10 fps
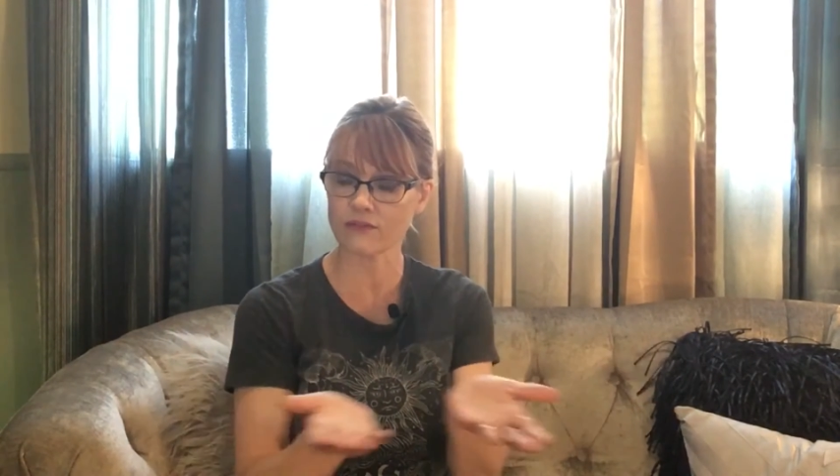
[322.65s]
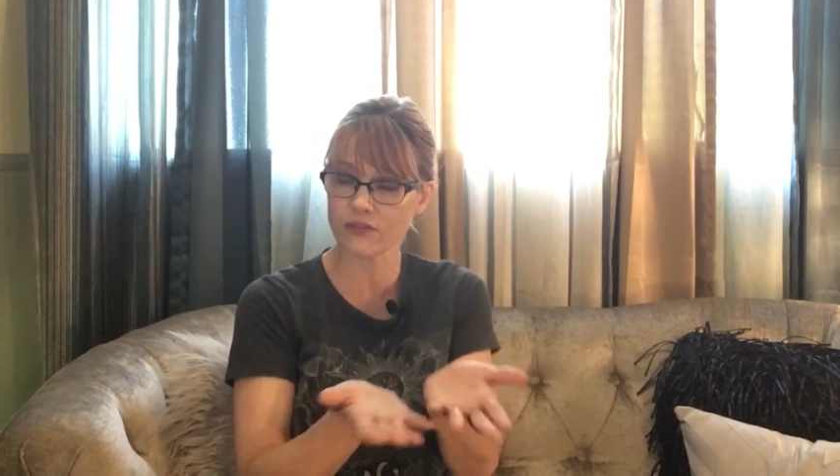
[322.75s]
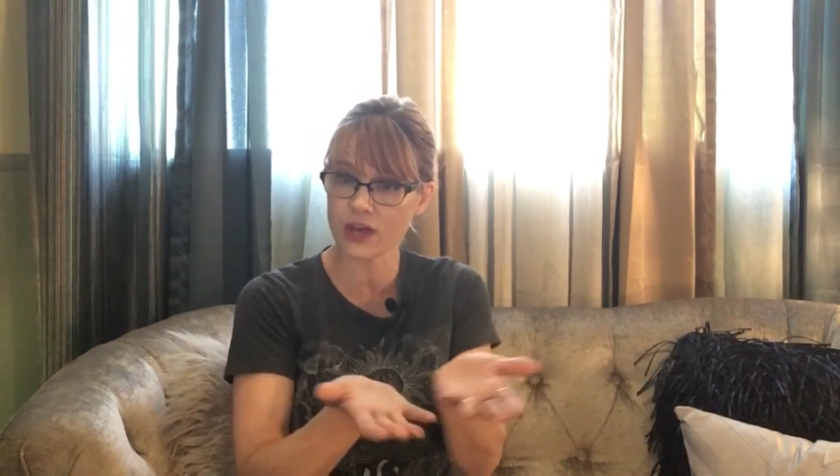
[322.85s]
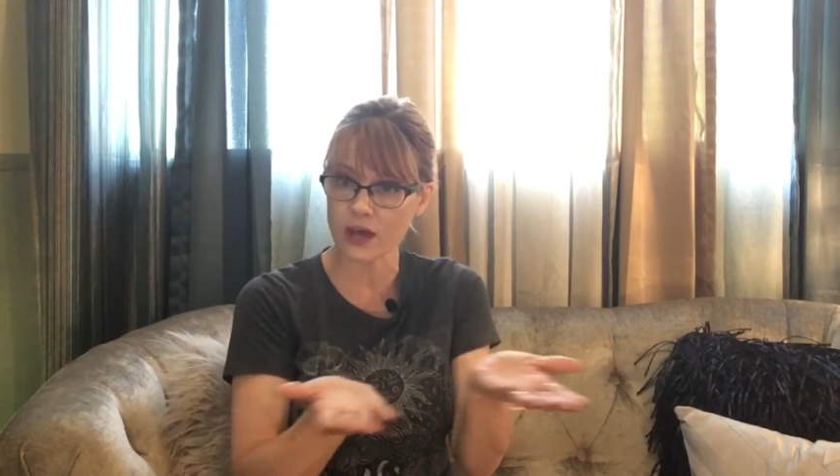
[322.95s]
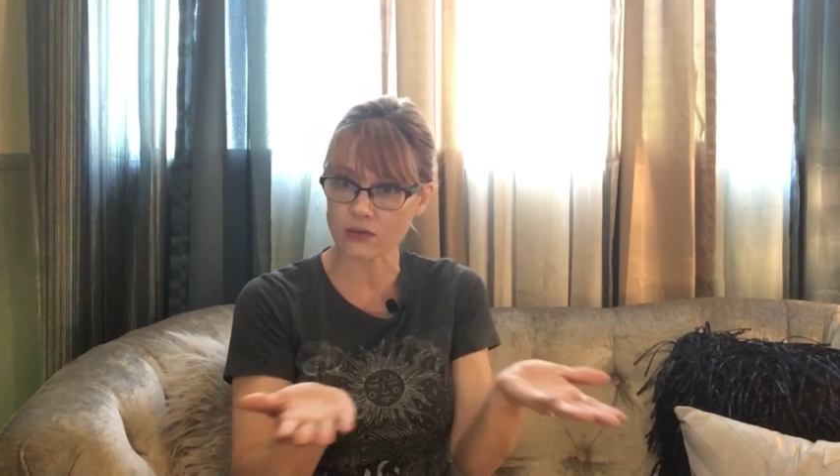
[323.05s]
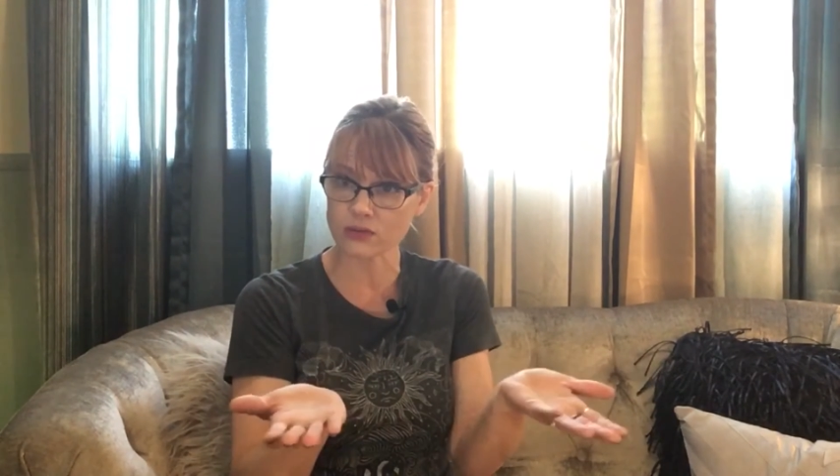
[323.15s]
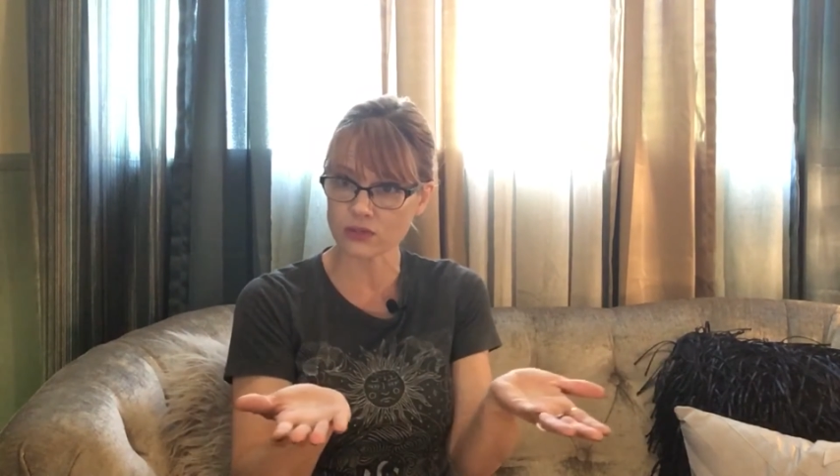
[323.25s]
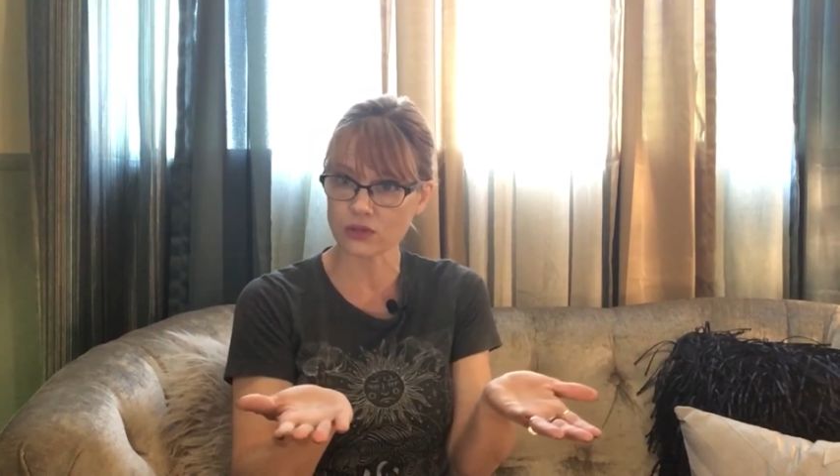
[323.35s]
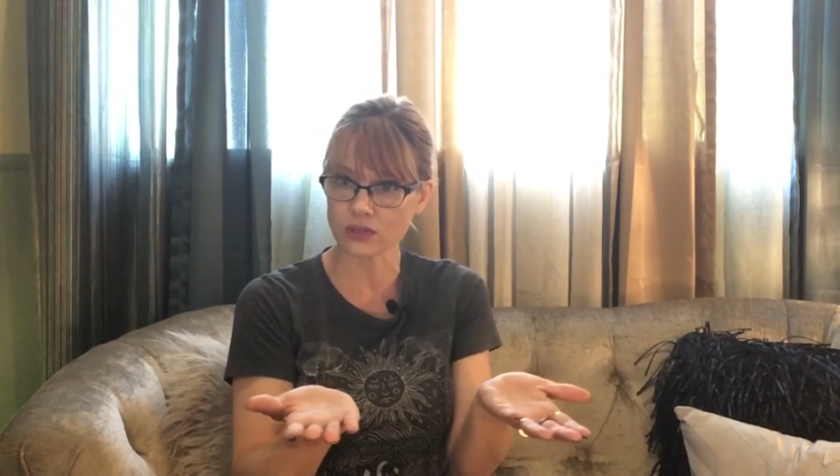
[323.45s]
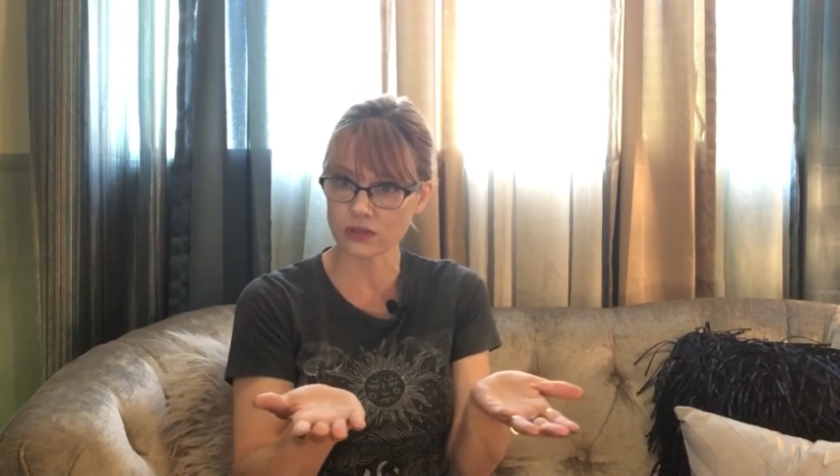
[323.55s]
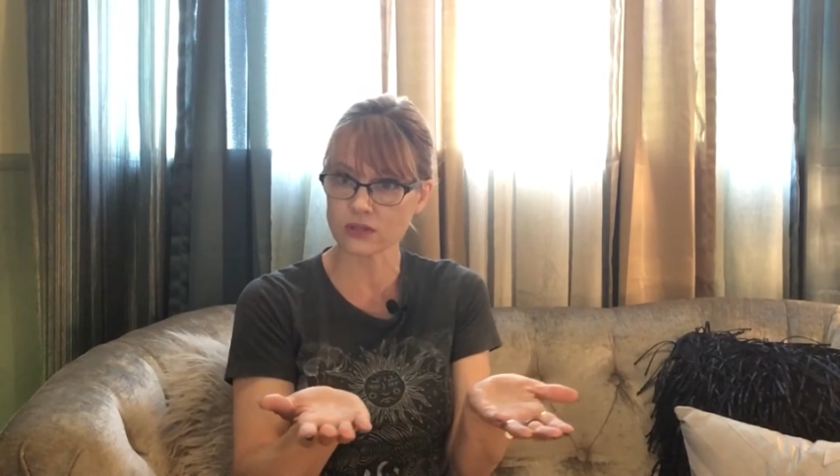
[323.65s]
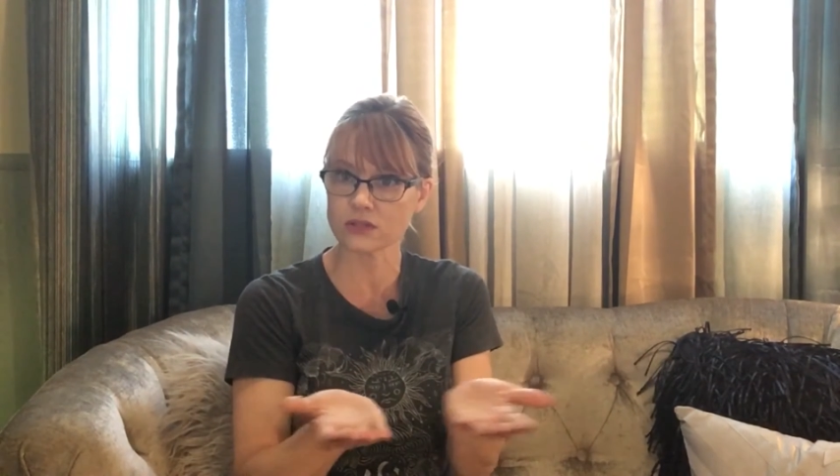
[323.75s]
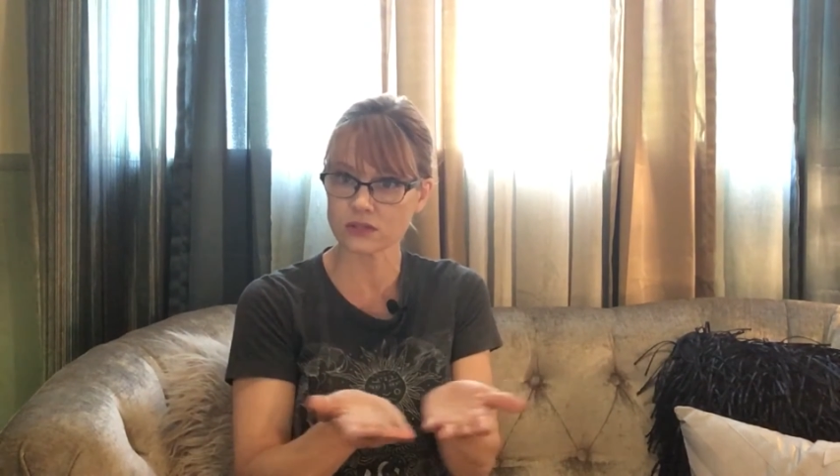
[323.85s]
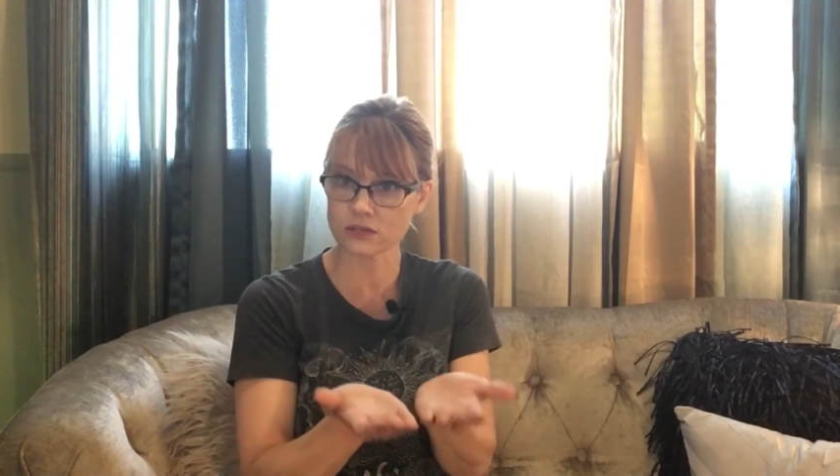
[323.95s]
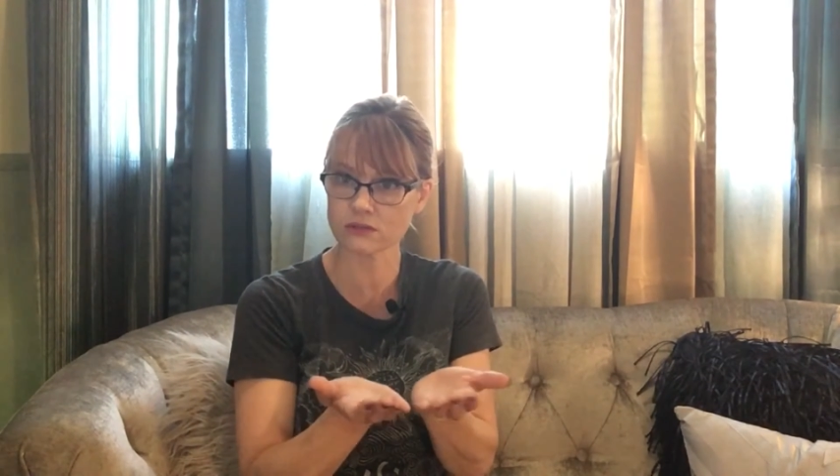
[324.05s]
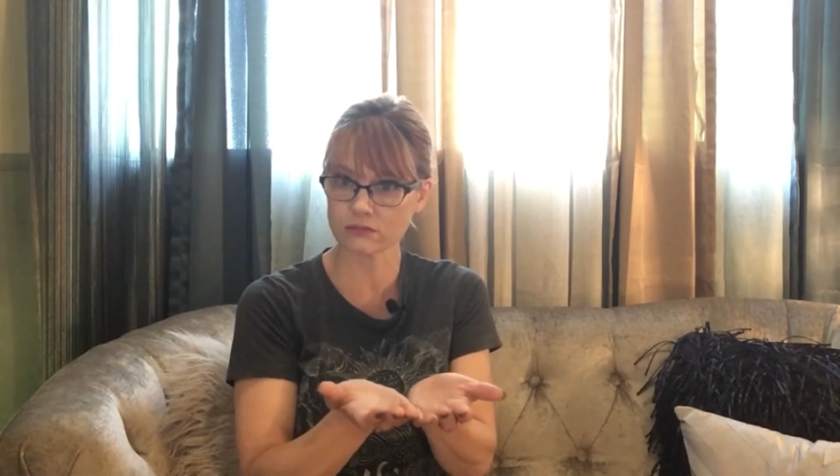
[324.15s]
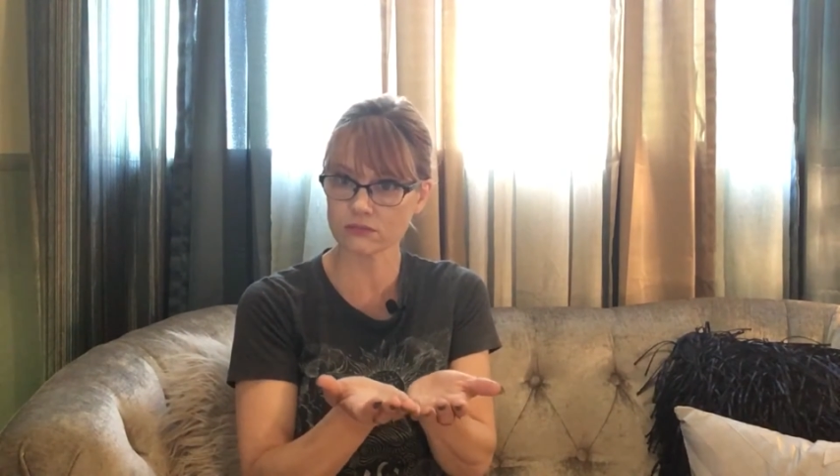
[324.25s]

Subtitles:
found in this,